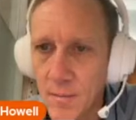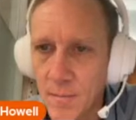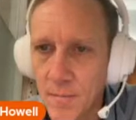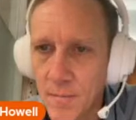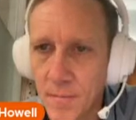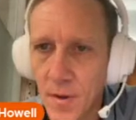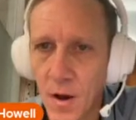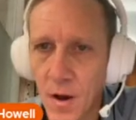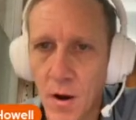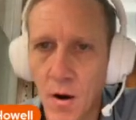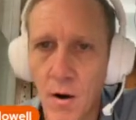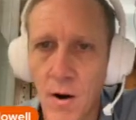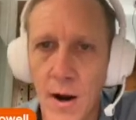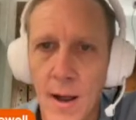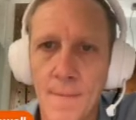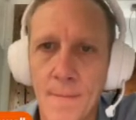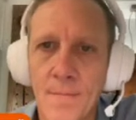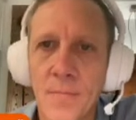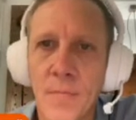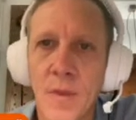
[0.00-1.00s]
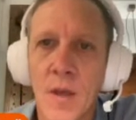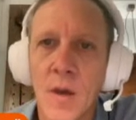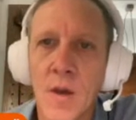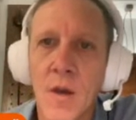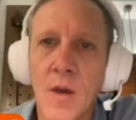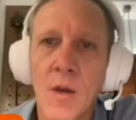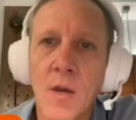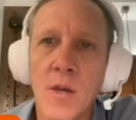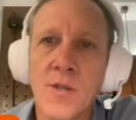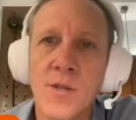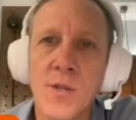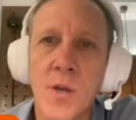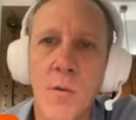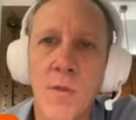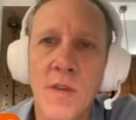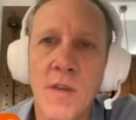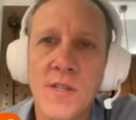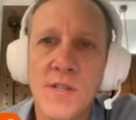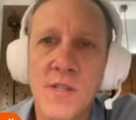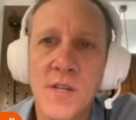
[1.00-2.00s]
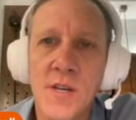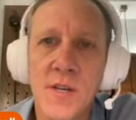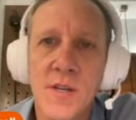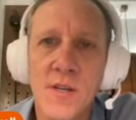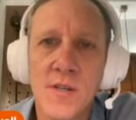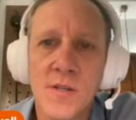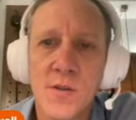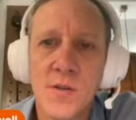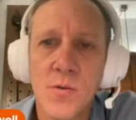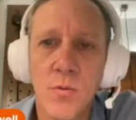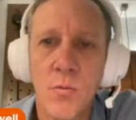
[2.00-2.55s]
All right. So this is